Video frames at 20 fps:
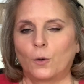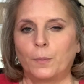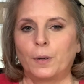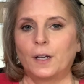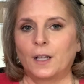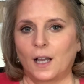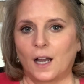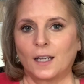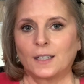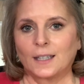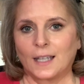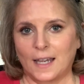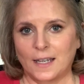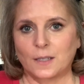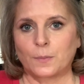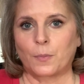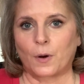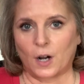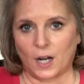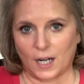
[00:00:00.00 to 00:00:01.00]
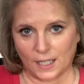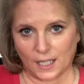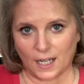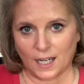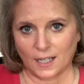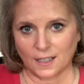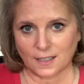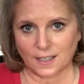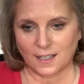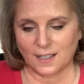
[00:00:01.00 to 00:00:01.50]
put on less
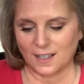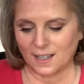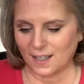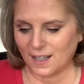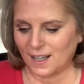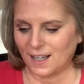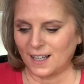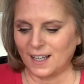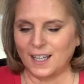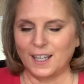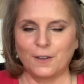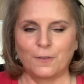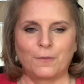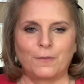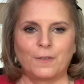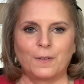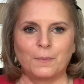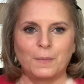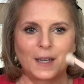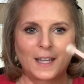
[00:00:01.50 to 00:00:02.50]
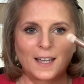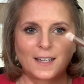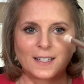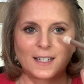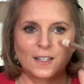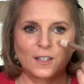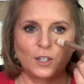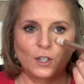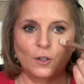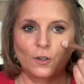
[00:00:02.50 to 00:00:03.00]
product because
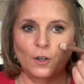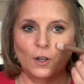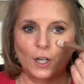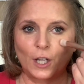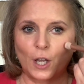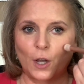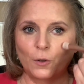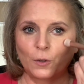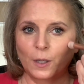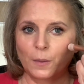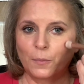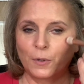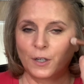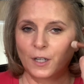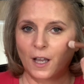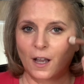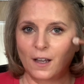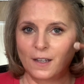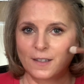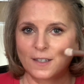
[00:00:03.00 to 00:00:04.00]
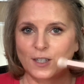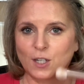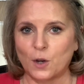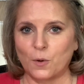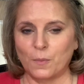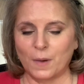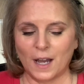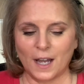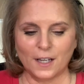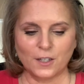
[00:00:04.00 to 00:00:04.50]
you can only put on so
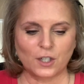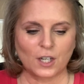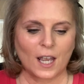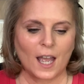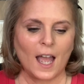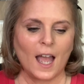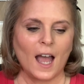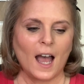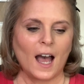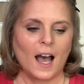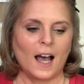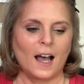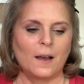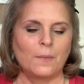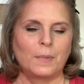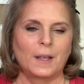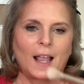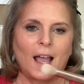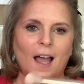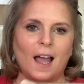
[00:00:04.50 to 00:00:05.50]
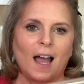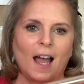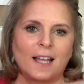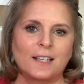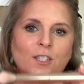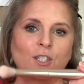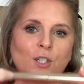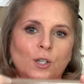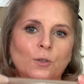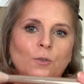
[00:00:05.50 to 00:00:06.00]
much. But I
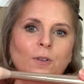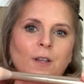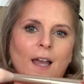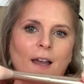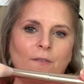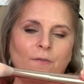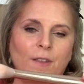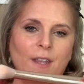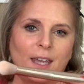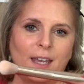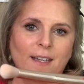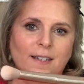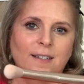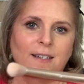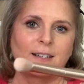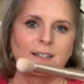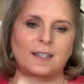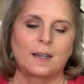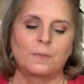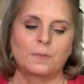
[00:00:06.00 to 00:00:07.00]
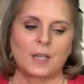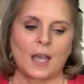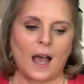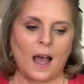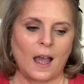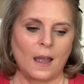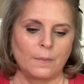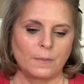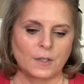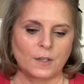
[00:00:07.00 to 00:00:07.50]
do love this
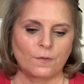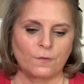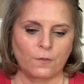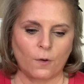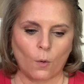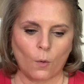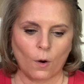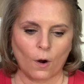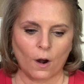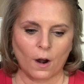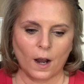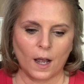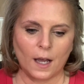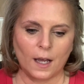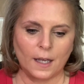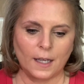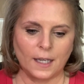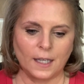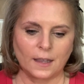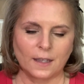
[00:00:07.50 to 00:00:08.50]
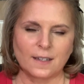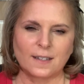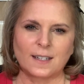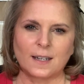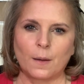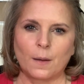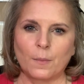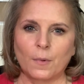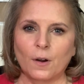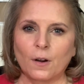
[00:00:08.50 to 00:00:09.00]
sometimes for in the
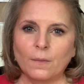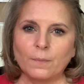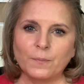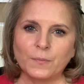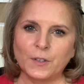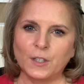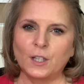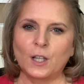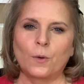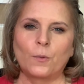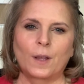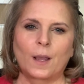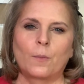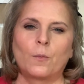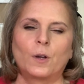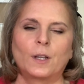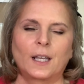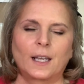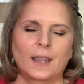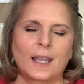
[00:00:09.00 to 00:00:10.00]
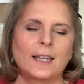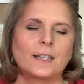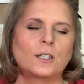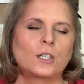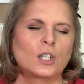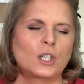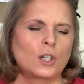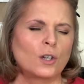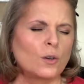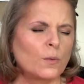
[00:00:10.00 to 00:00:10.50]
summer, you know, when I'm wanting that
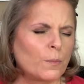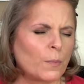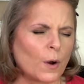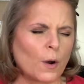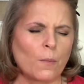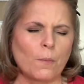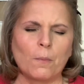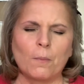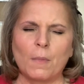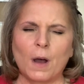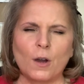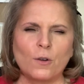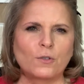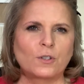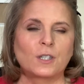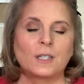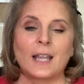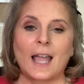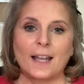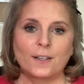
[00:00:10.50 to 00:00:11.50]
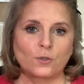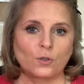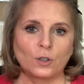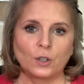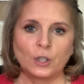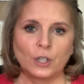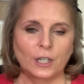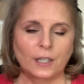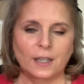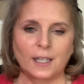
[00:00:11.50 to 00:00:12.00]
super most
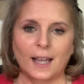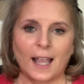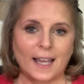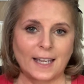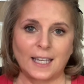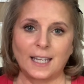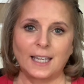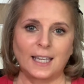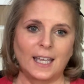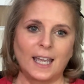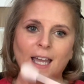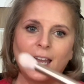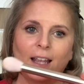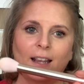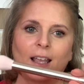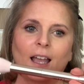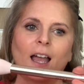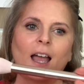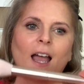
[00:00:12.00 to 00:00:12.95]
natural look that I can get,